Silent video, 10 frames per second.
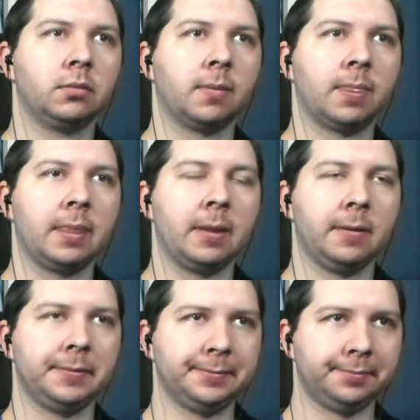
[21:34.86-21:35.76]

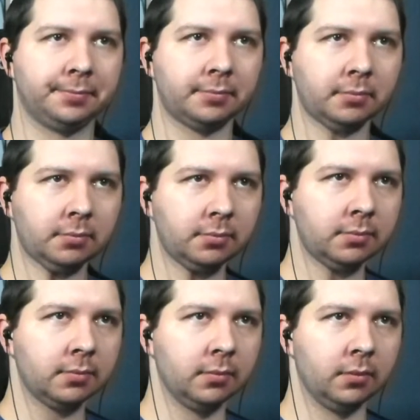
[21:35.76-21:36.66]
slumber, she was
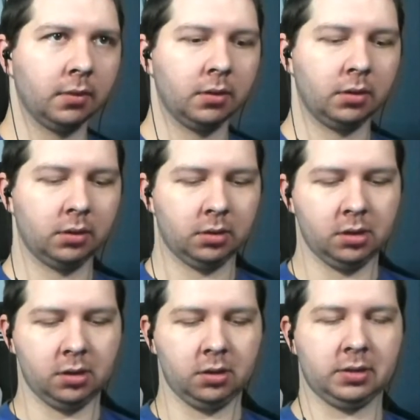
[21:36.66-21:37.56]
sent home to warm
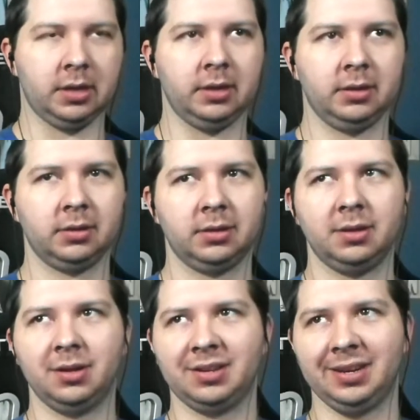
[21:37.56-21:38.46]
up with okay. a bowl of
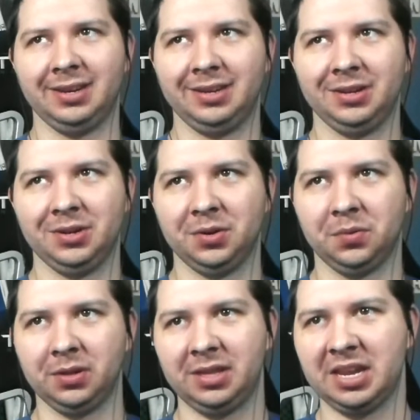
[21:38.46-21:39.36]
soup. Okay.
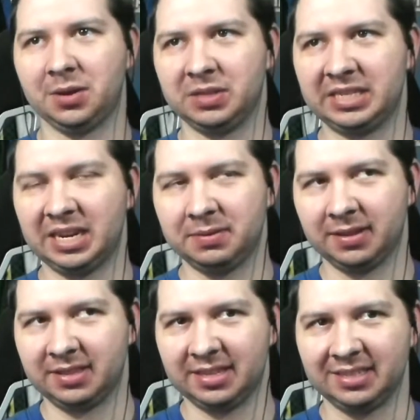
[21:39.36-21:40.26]
One thing I will say
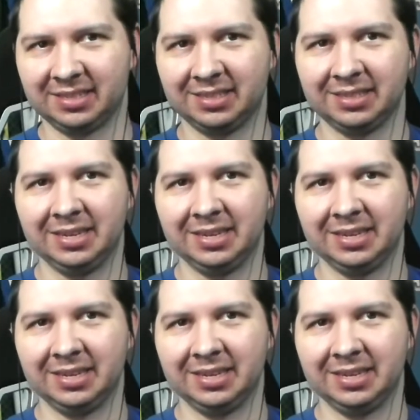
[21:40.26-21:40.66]
about this